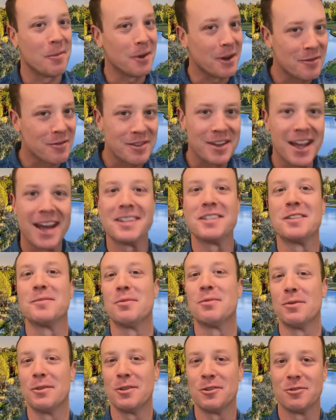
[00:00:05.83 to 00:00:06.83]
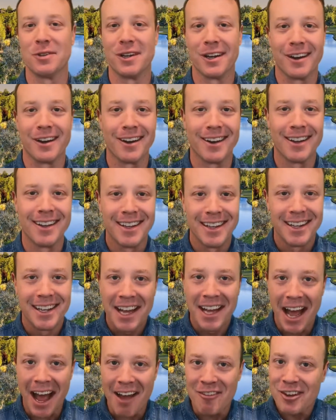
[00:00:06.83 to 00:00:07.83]
but have yet to pull the trigger.
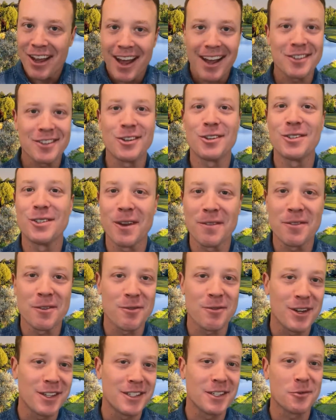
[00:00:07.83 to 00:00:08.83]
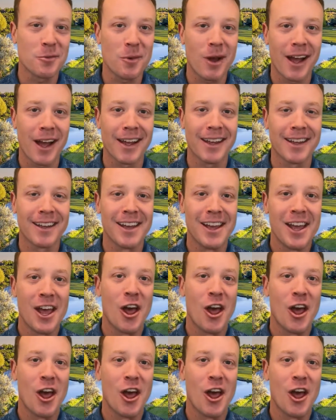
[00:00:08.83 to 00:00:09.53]
Have you asked yourself the reasons why?